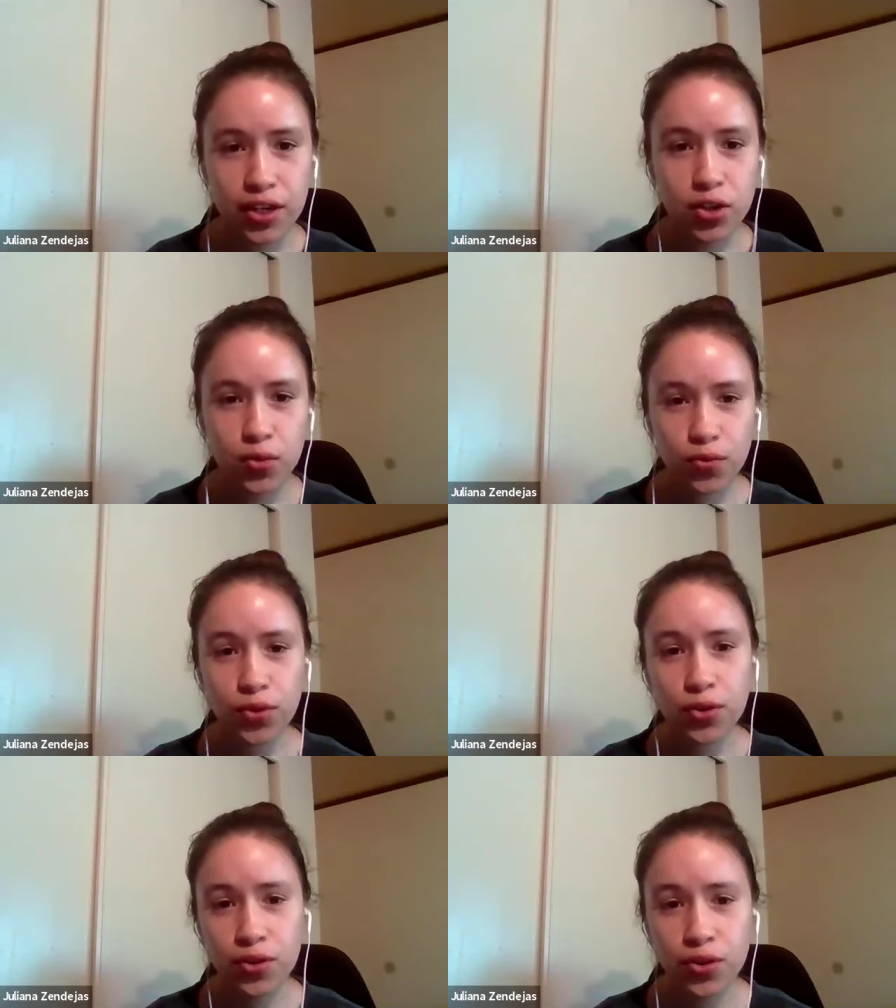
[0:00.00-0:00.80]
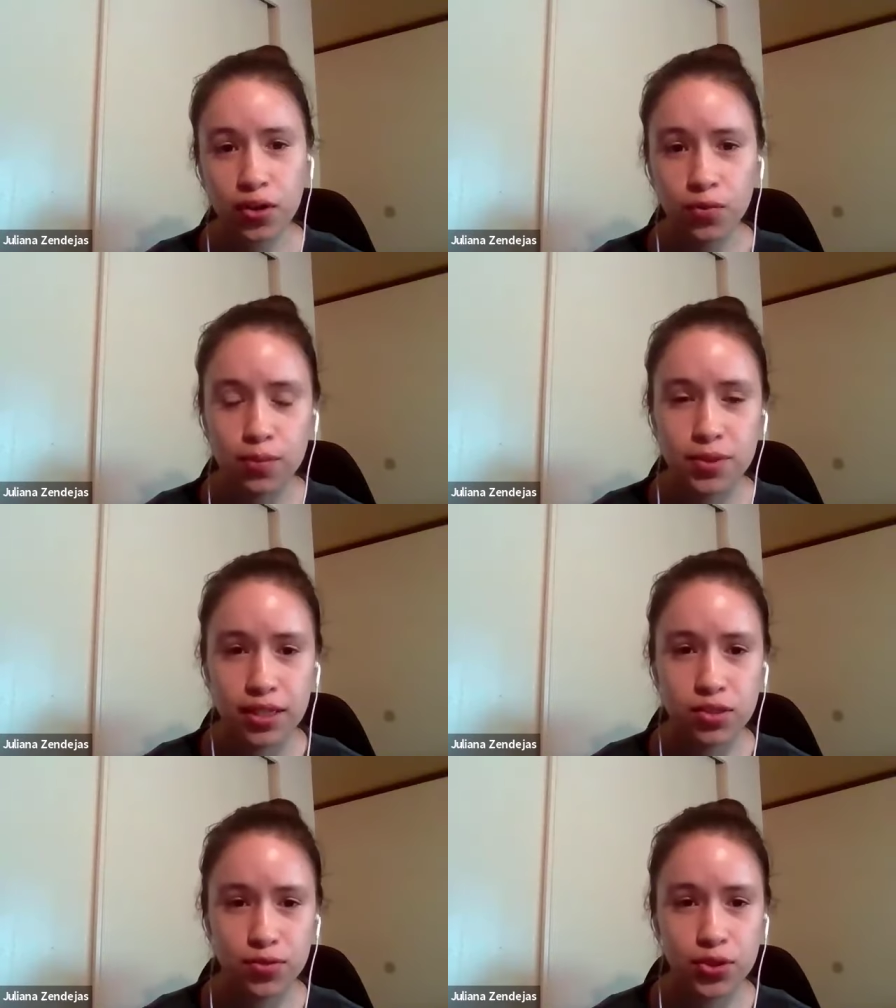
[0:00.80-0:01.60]
I know for a lot of
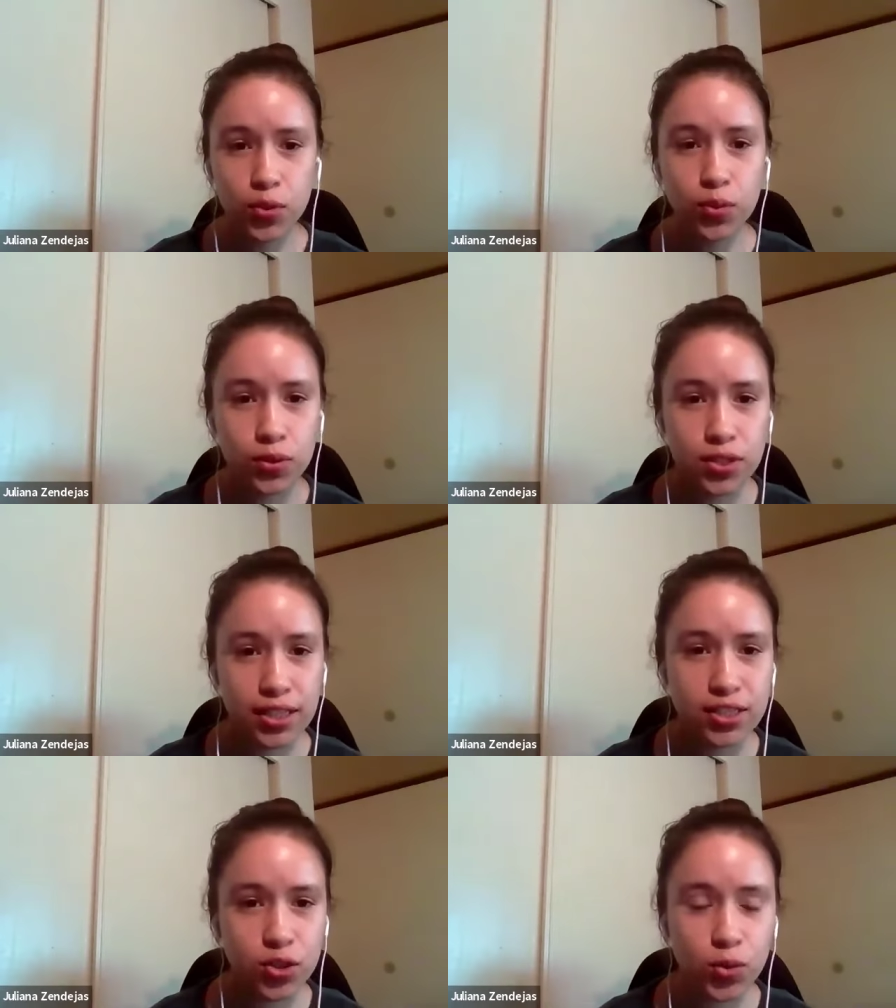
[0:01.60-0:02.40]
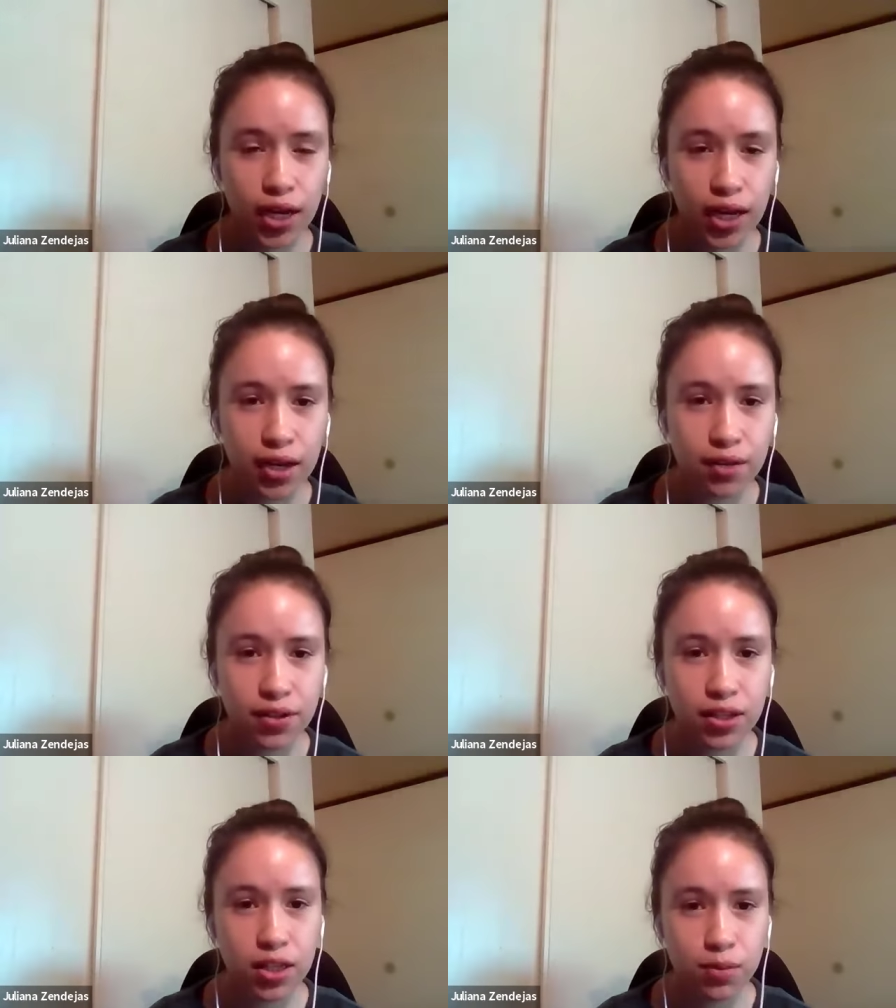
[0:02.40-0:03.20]
websites for schools, they do have a
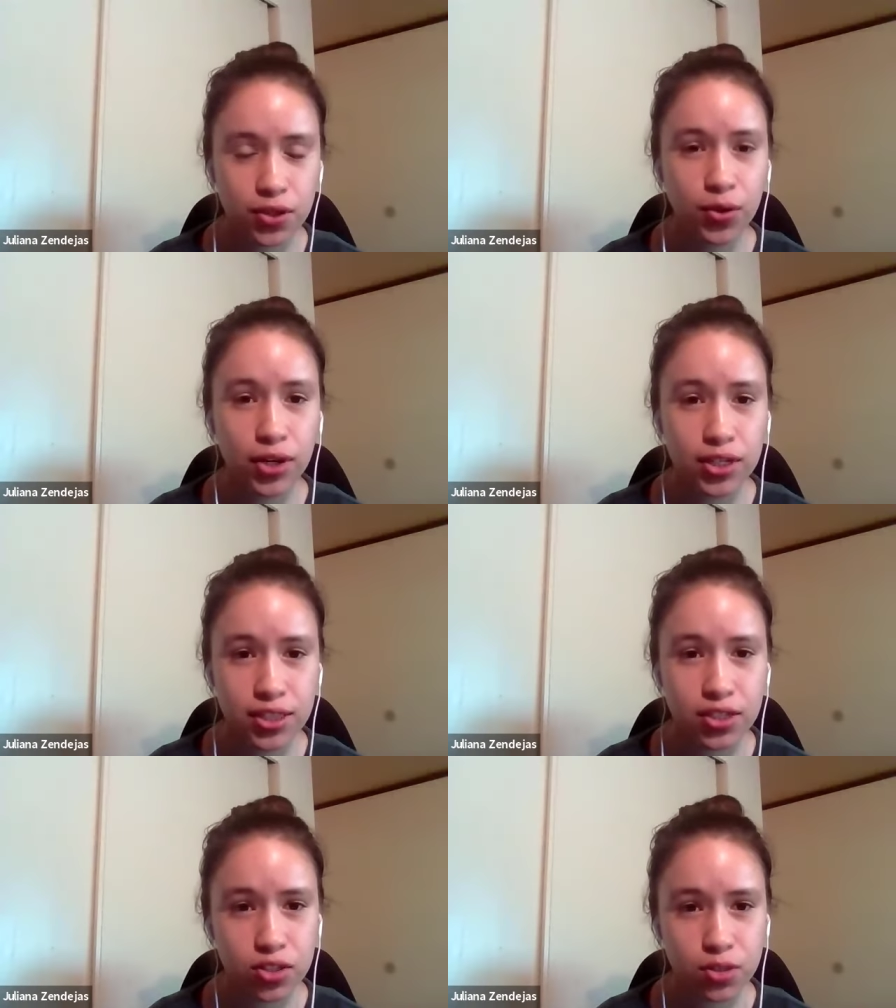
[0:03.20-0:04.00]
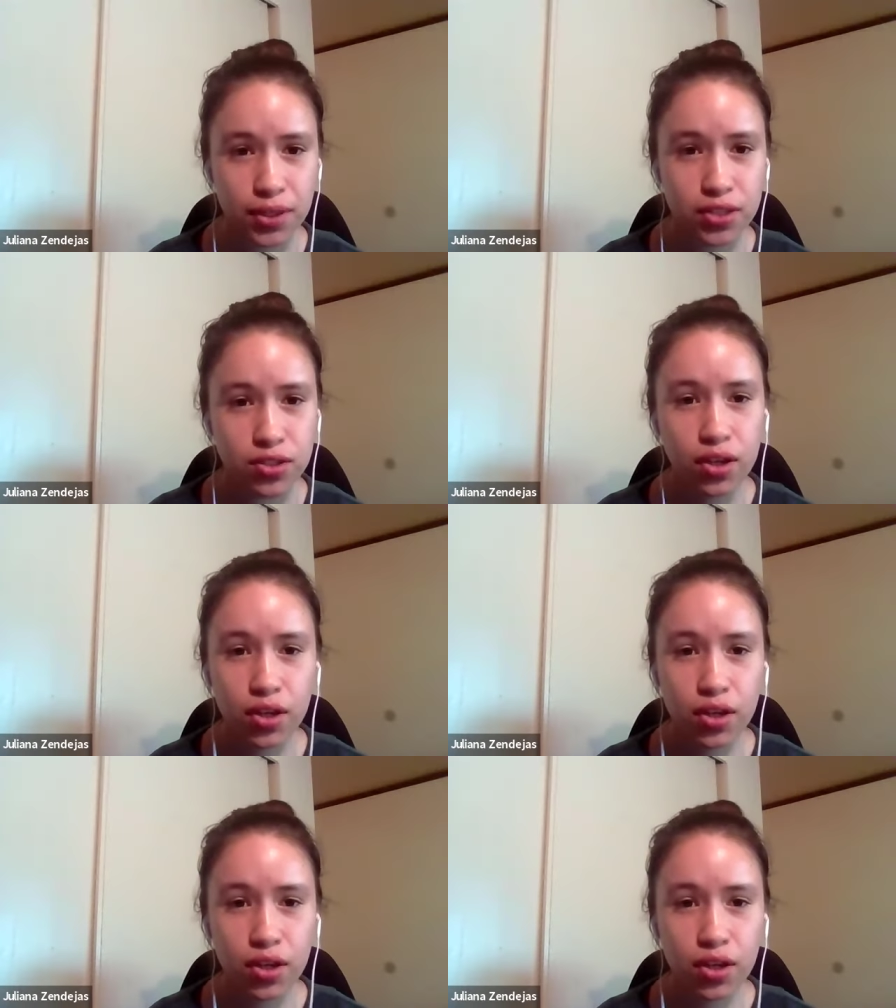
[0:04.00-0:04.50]
clubs and organizations page